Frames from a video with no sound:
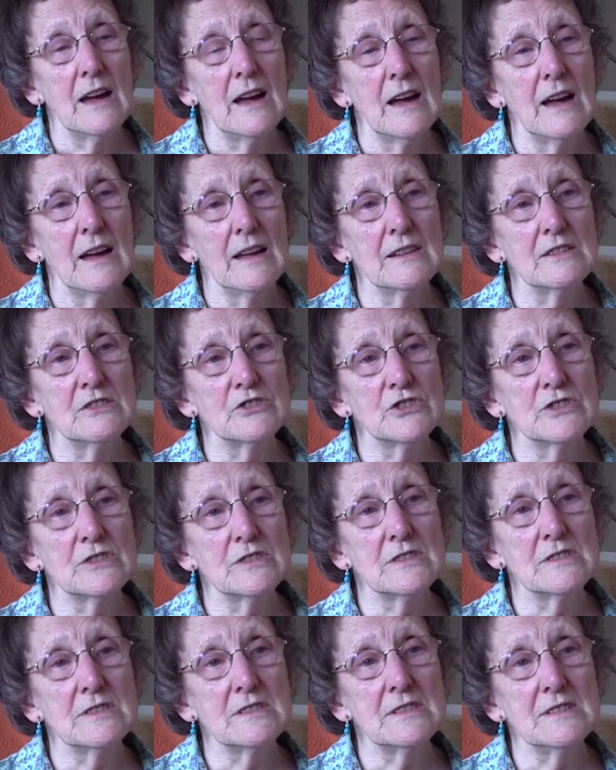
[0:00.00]
and
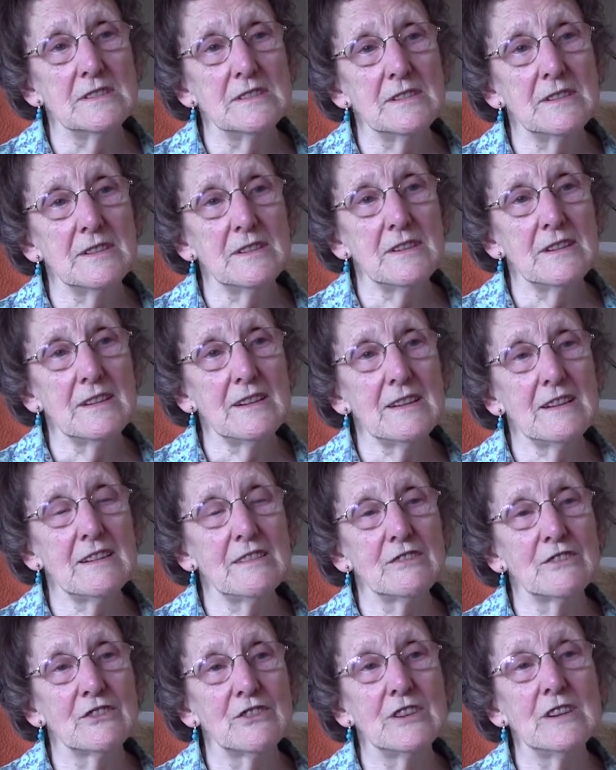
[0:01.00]
she
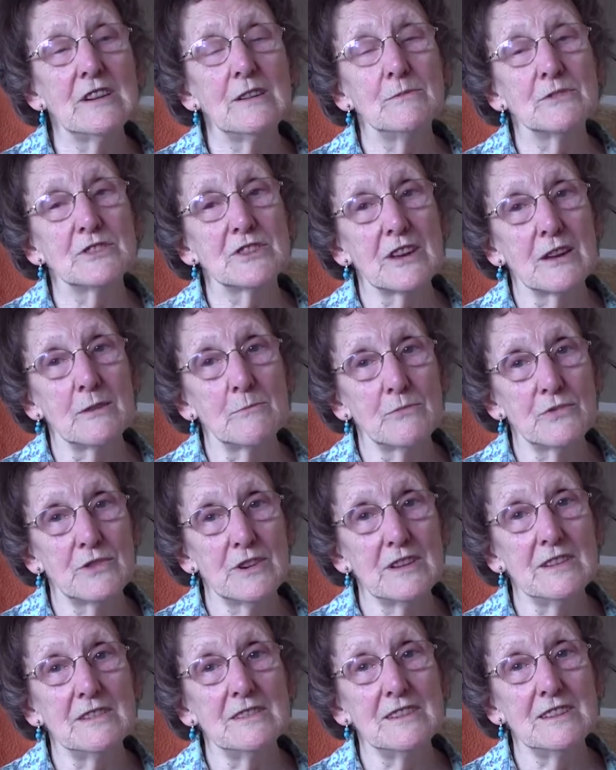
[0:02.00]
really was getting
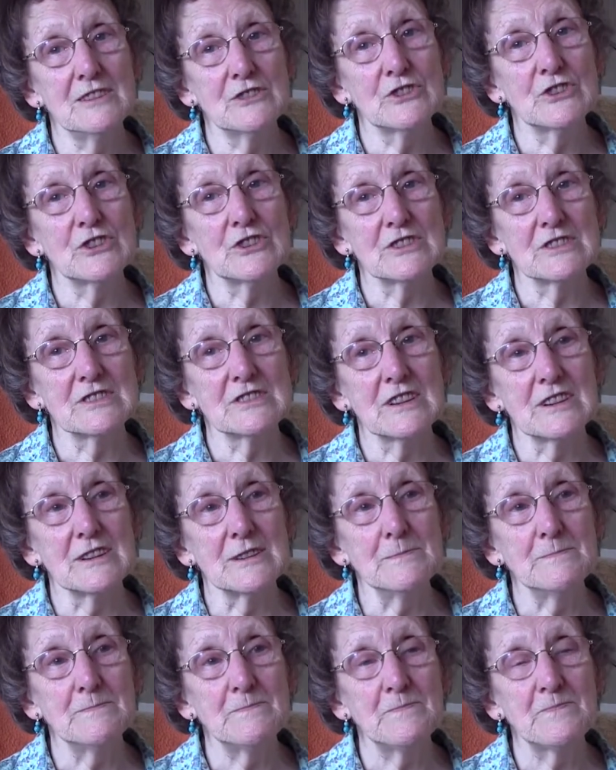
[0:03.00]
pretty near to the
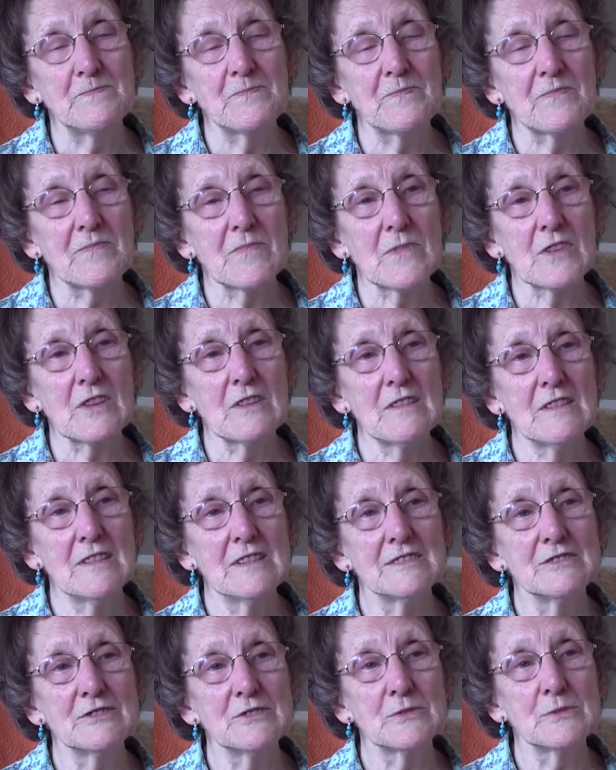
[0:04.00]
time,
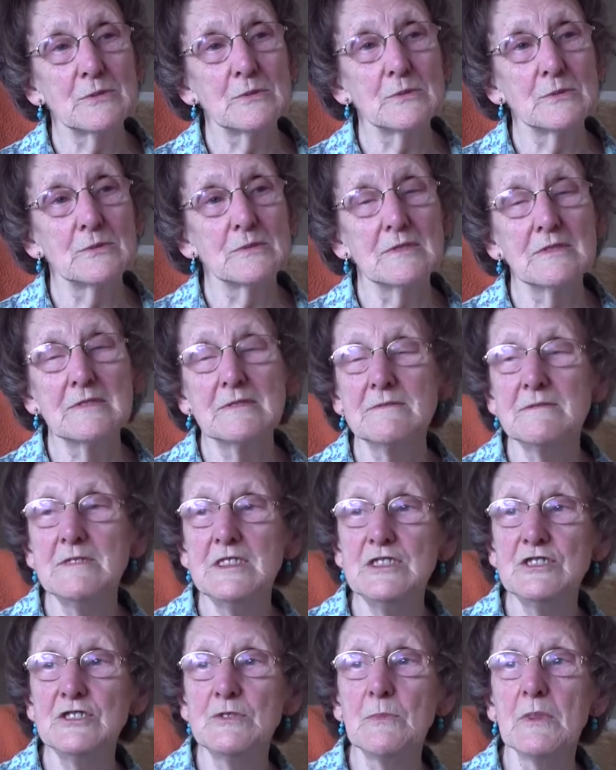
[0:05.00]
and so
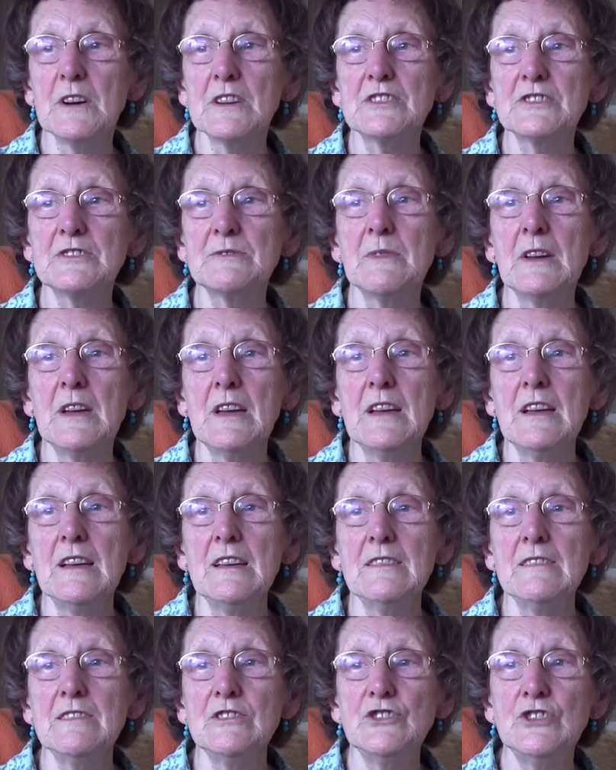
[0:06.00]
needs must.
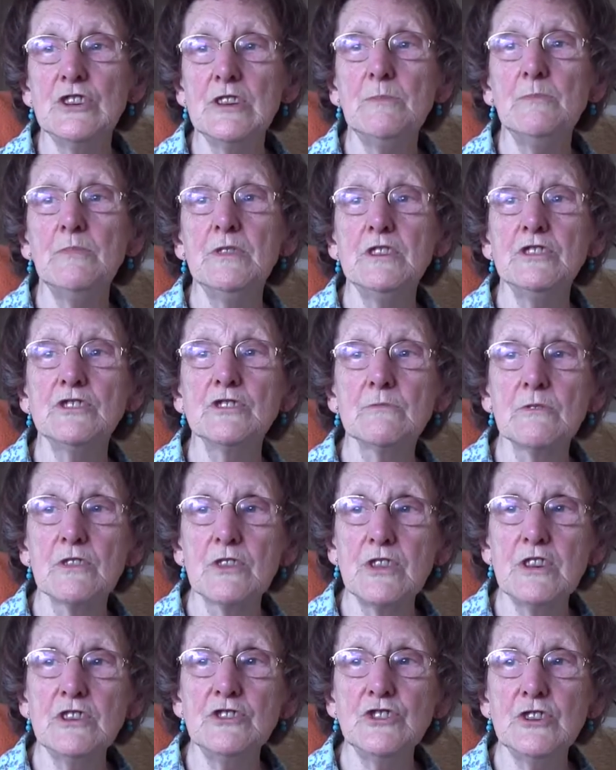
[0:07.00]
The GPs there were
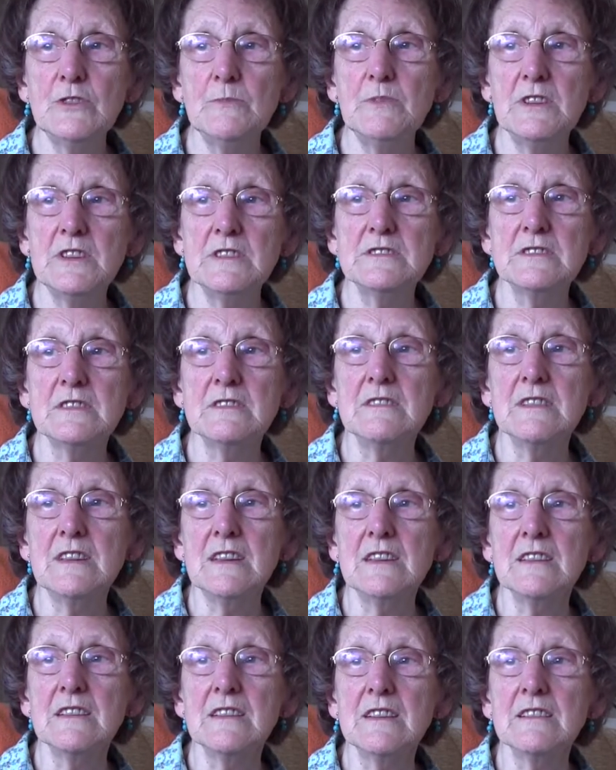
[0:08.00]
three GPs in
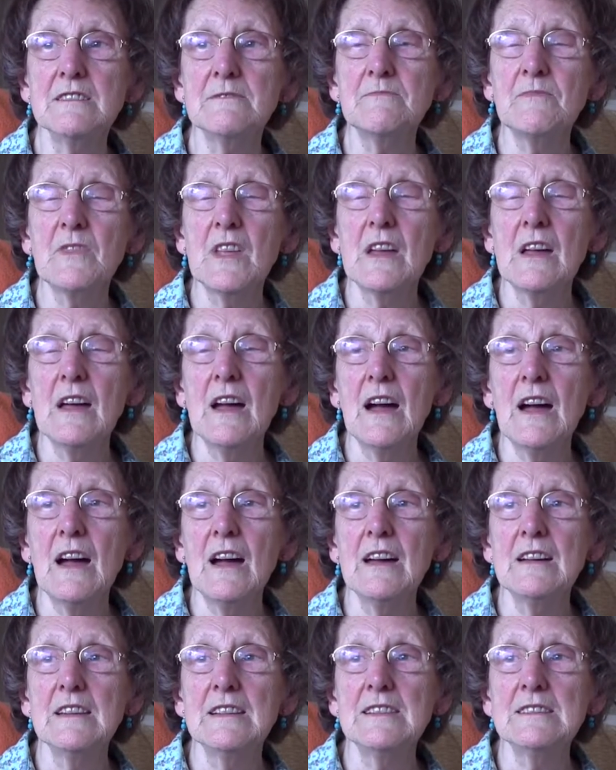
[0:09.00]
the area,
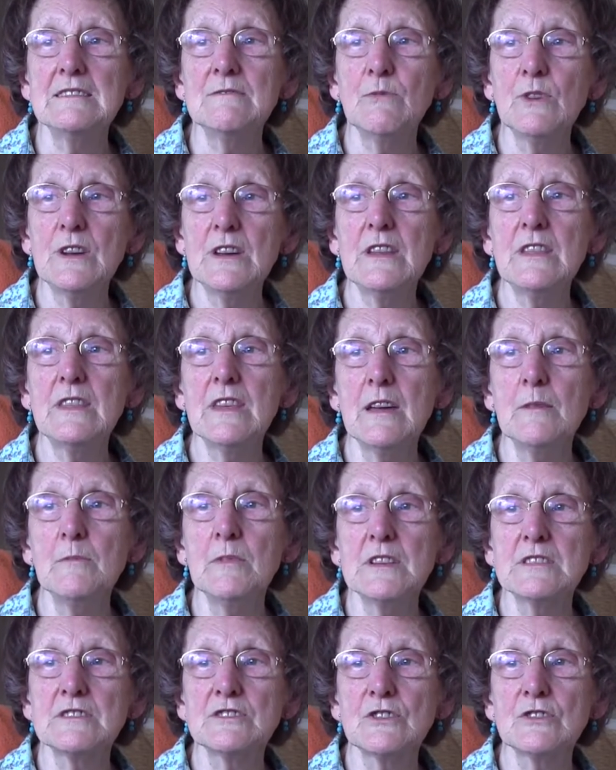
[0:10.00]
and one of
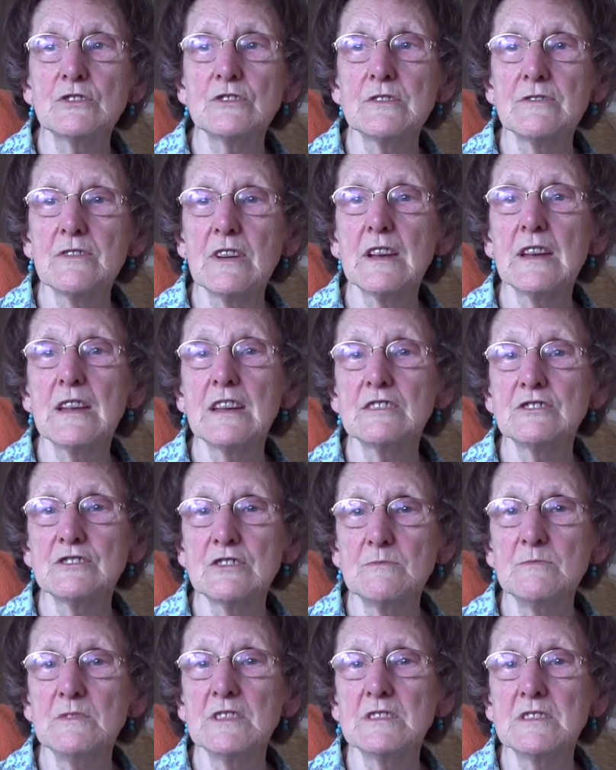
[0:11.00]
them had sort of
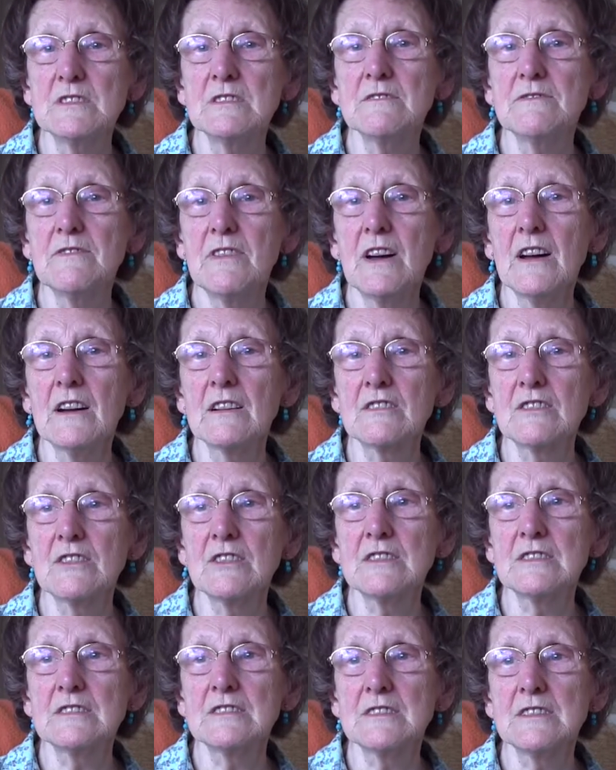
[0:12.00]
alerted me to the fact
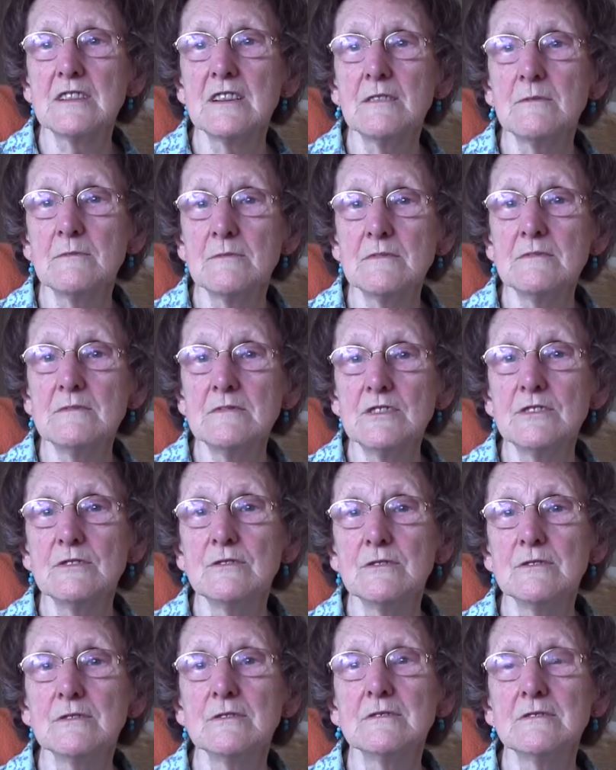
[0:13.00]
that um, you
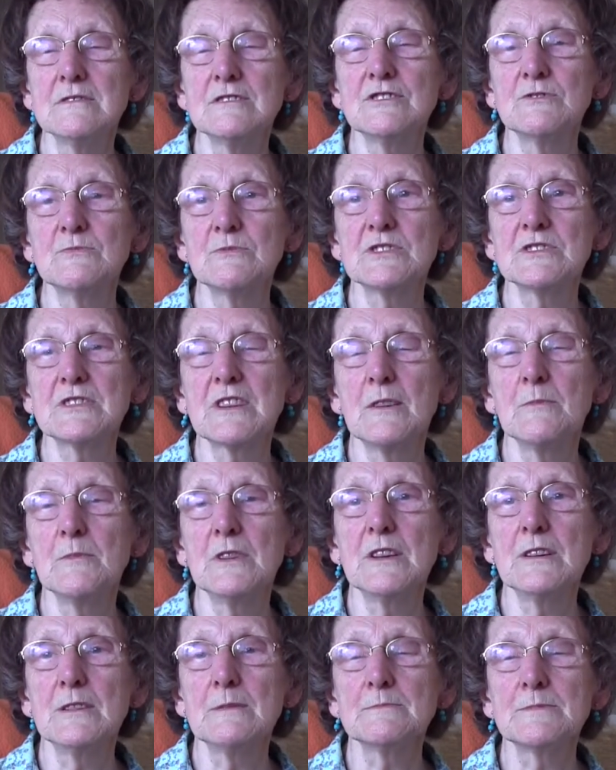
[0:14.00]
know this was
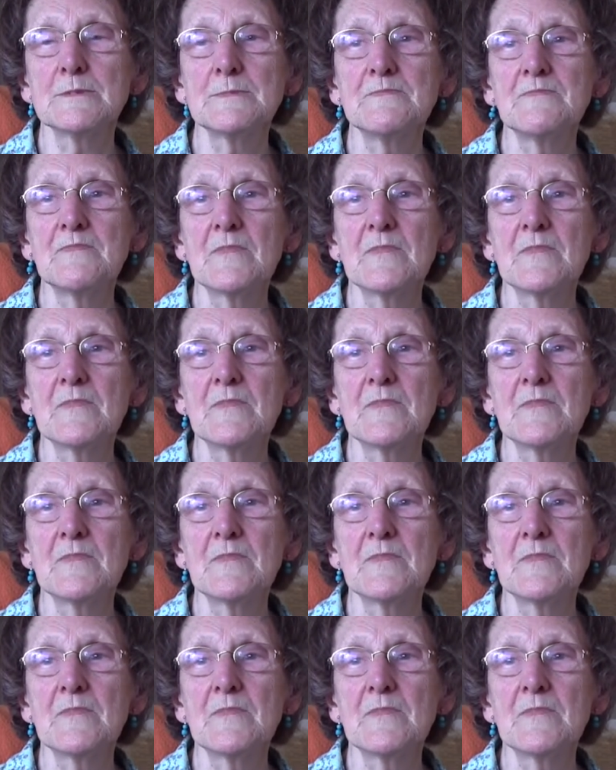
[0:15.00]
coming up,